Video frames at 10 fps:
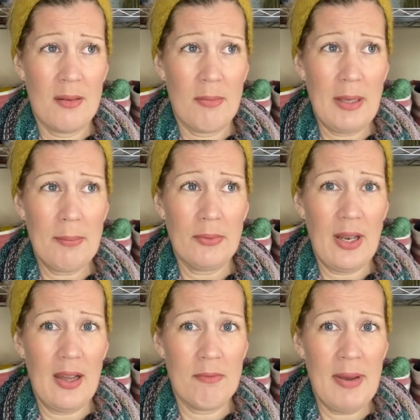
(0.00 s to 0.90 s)
people that
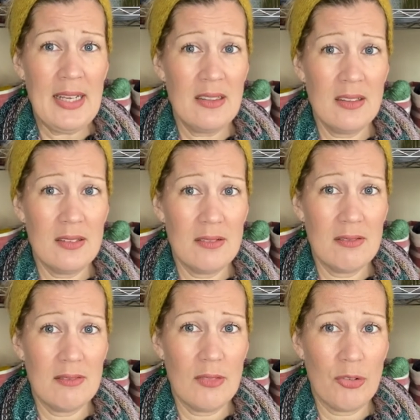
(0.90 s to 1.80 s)
have made it
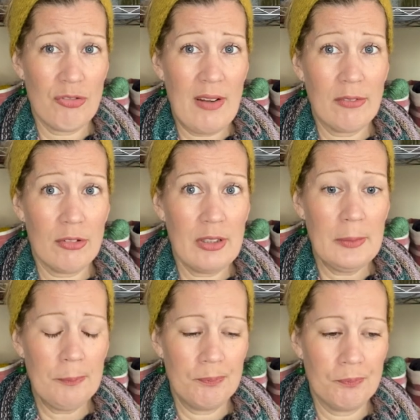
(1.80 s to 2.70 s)
on Ravelry.
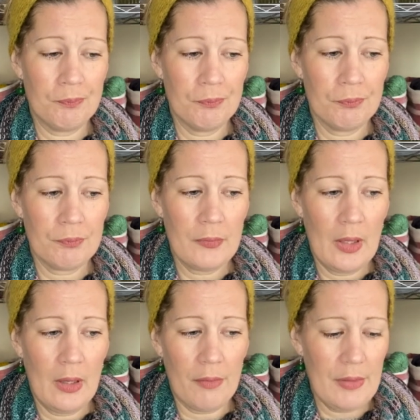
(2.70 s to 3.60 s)

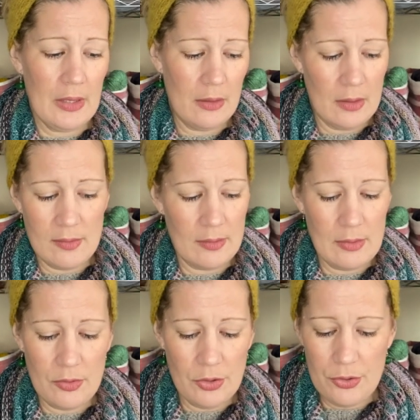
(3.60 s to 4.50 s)
I think is
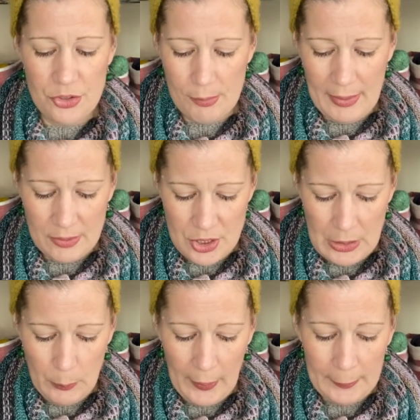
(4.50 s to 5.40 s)
is a huge amount
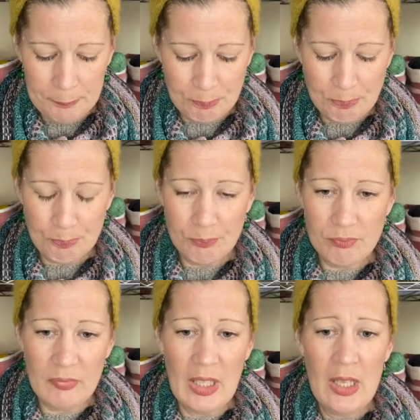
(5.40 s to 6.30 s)
anyway.
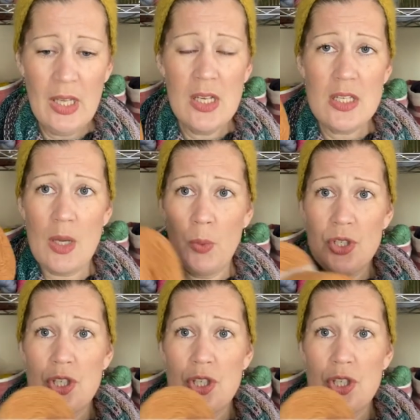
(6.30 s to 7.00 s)
So I wanted